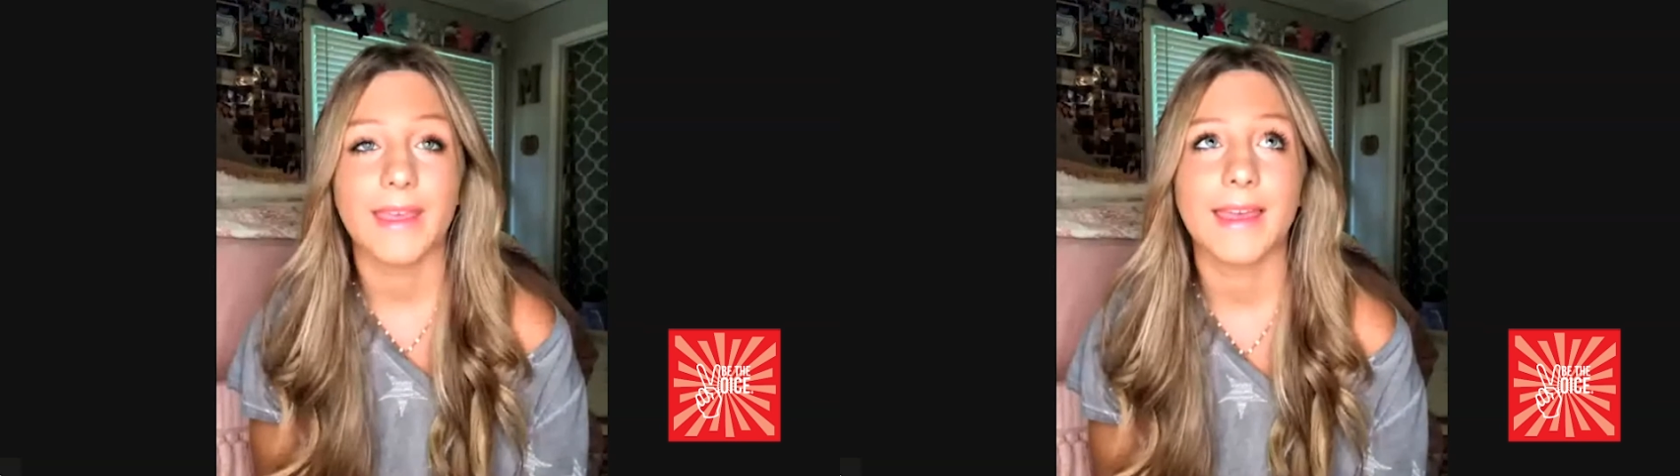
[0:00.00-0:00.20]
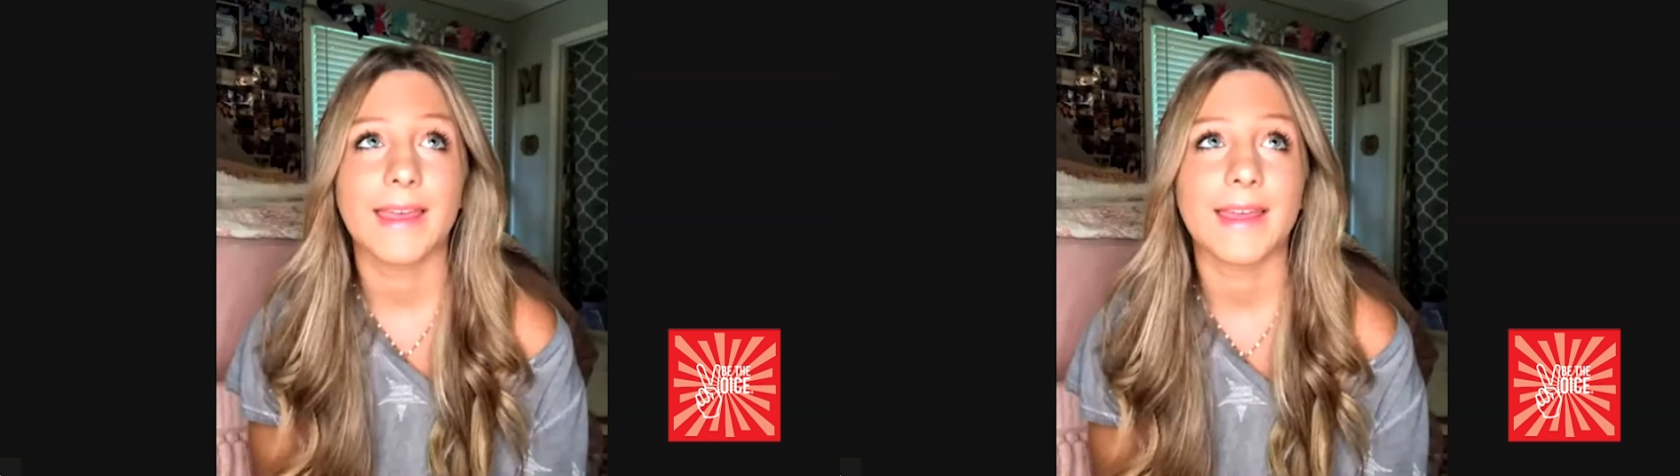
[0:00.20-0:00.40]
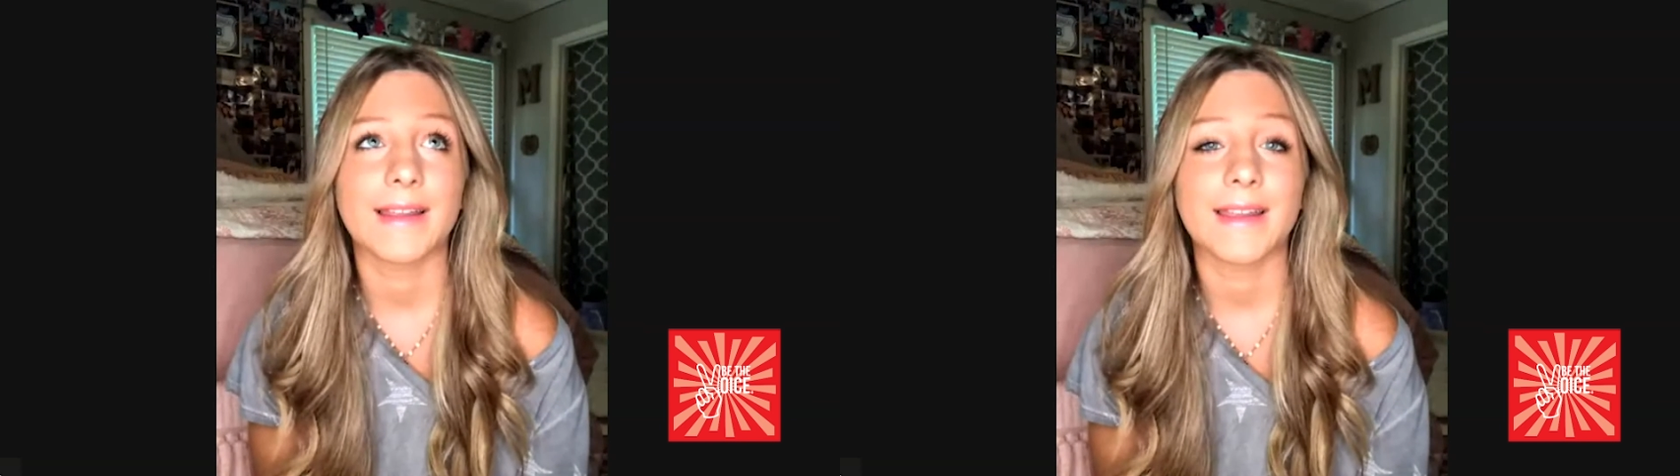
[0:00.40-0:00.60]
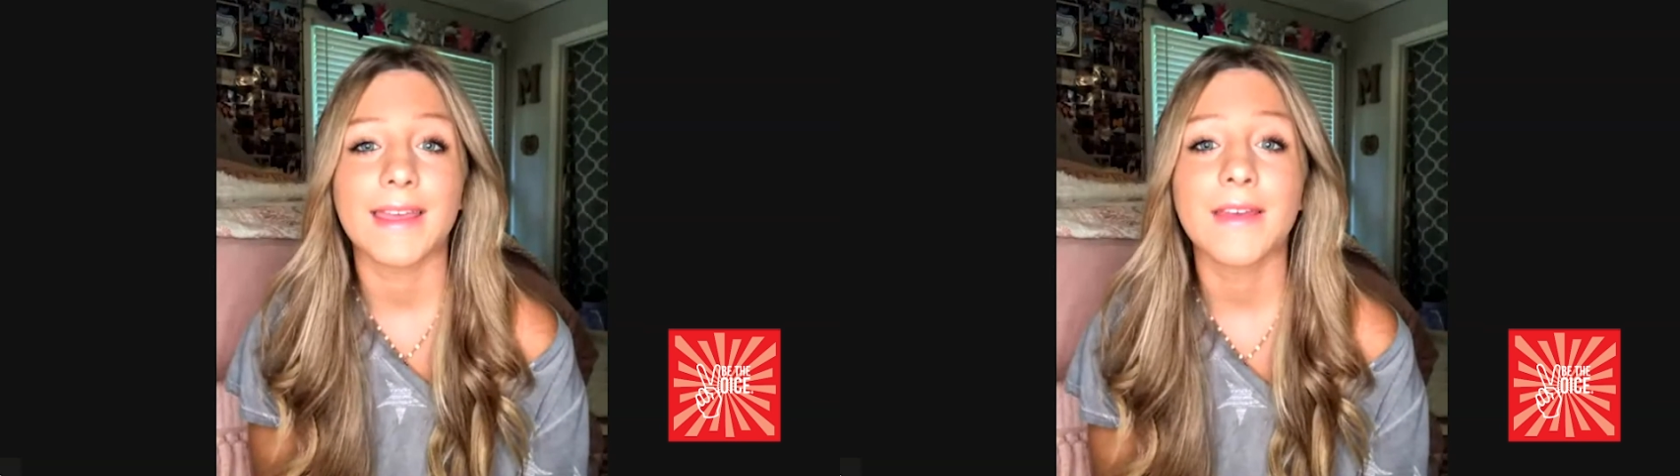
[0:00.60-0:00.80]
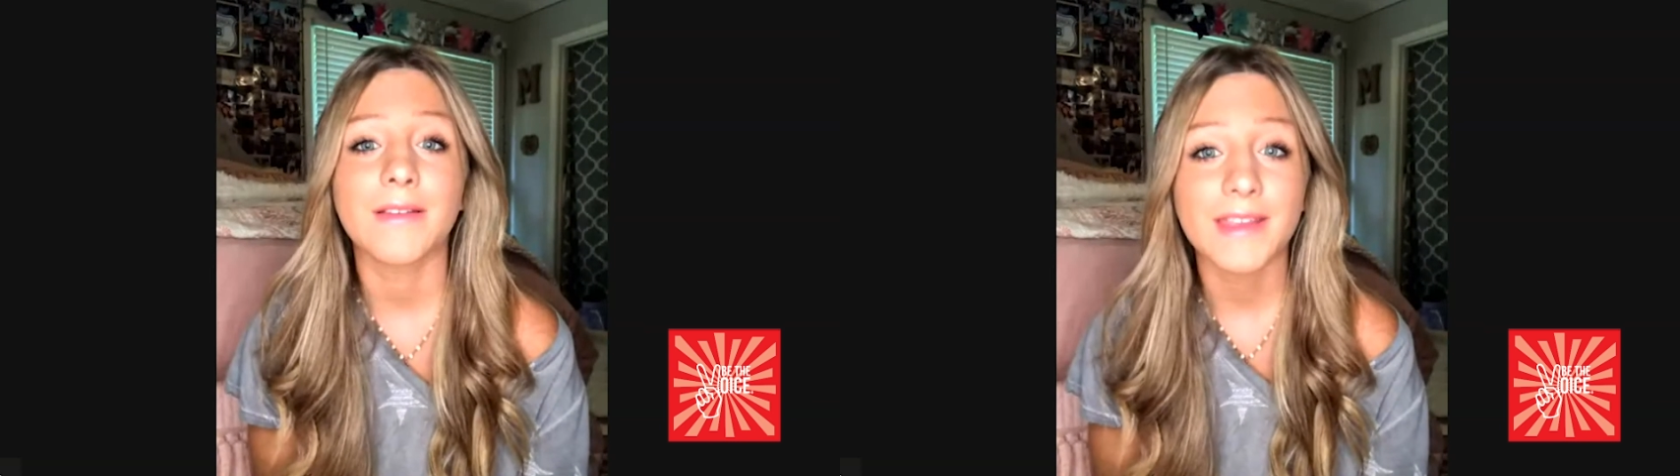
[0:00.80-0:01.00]
And
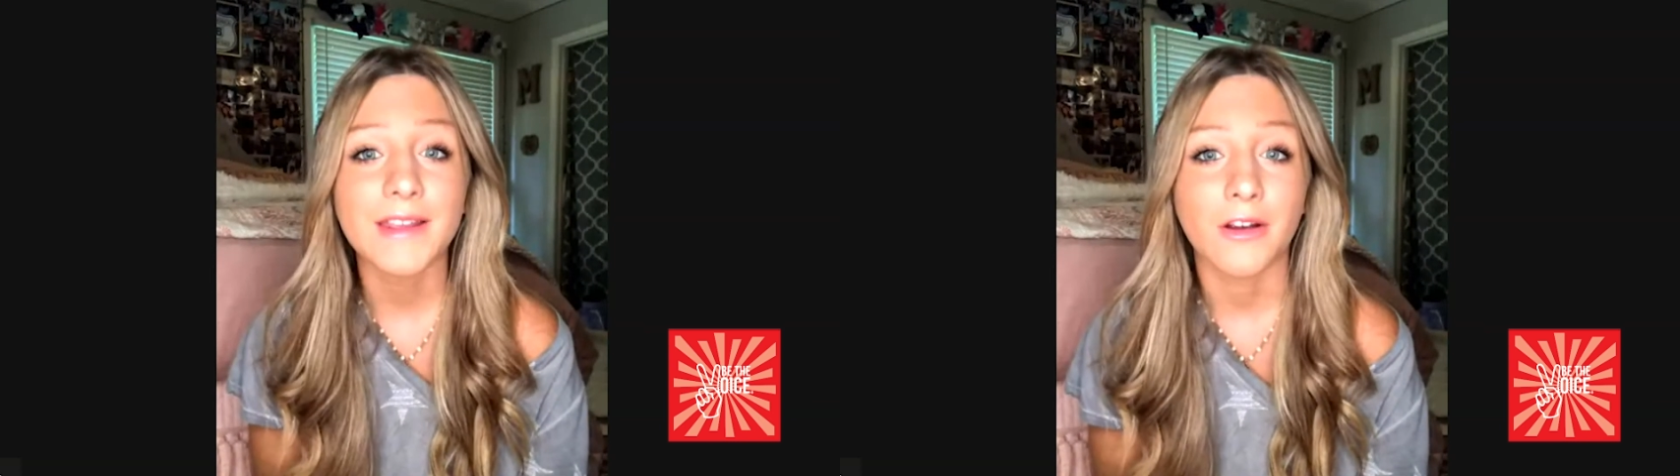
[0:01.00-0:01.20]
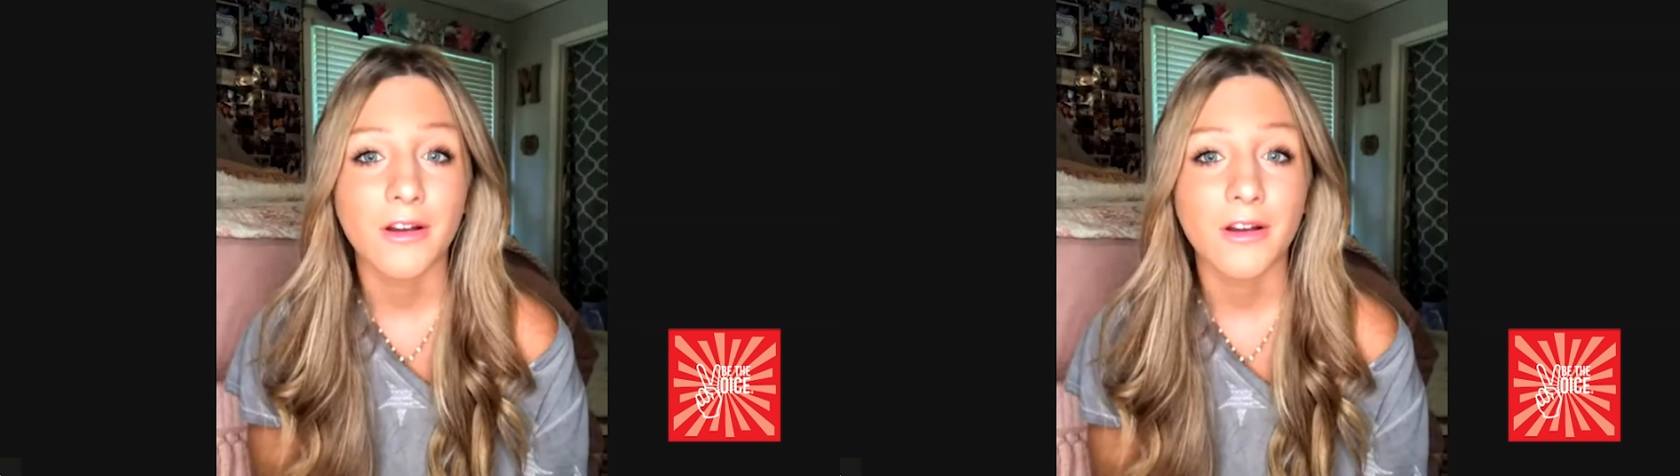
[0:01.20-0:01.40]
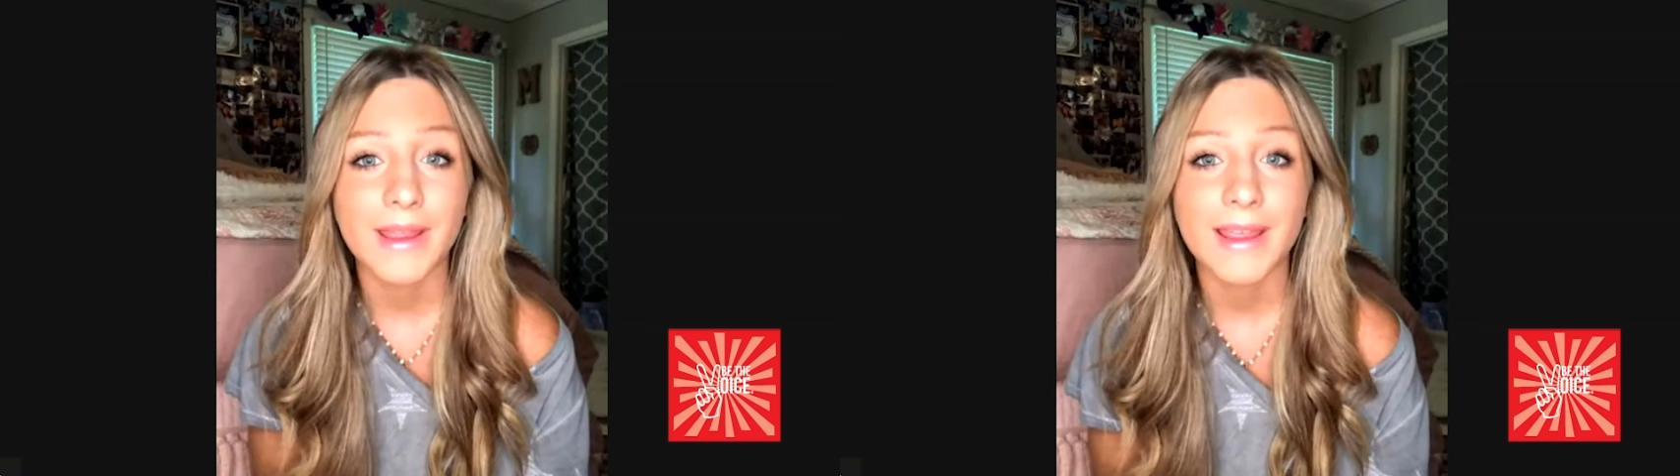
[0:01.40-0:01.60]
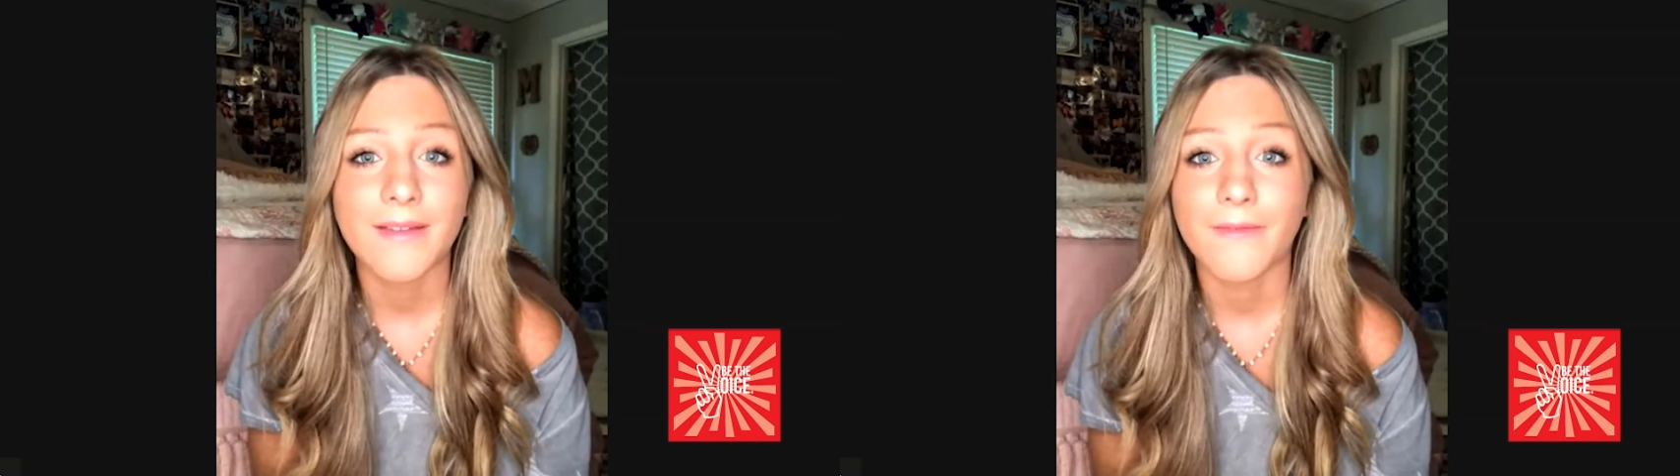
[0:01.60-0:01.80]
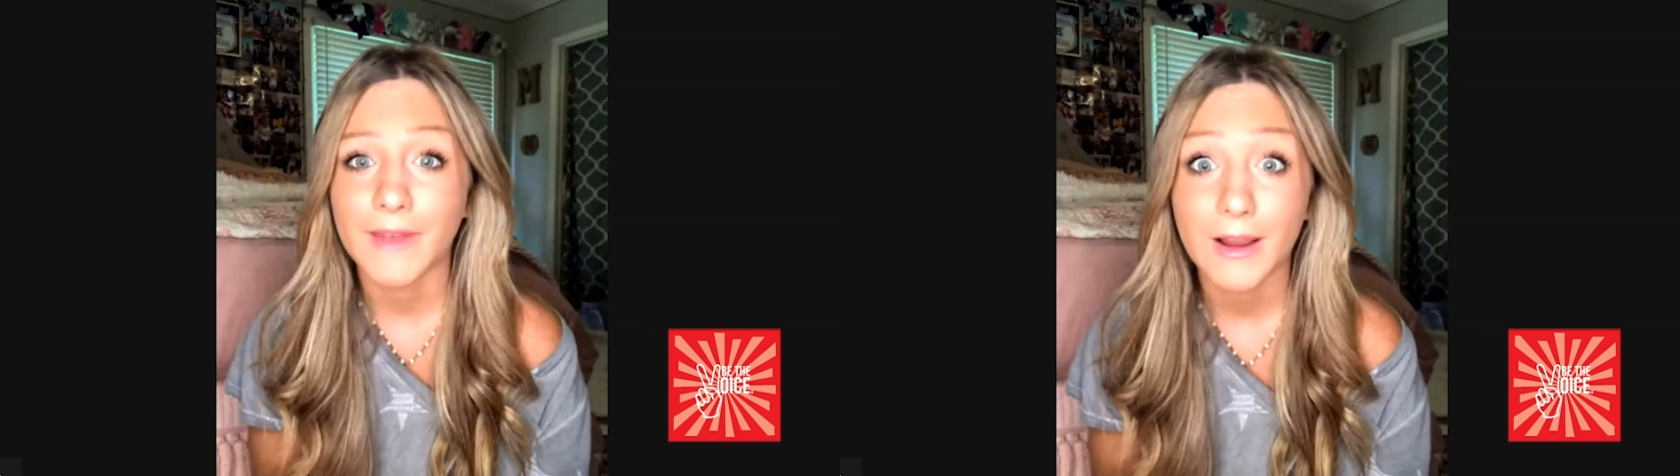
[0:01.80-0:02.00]
it did hurt me
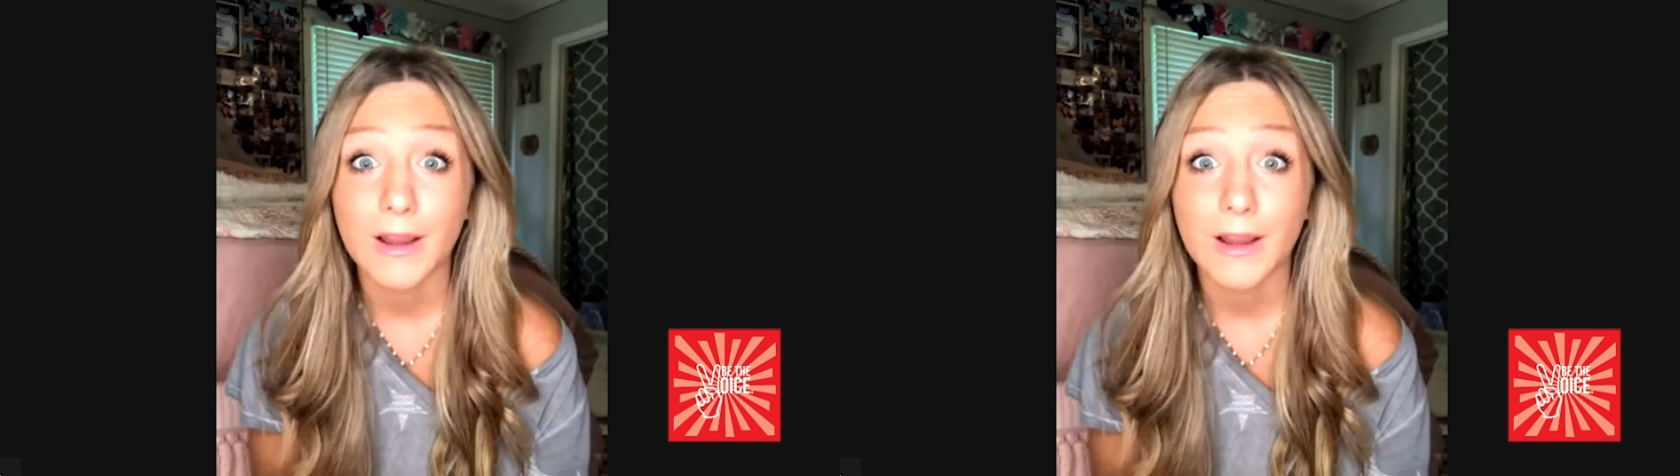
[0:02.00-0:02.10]
very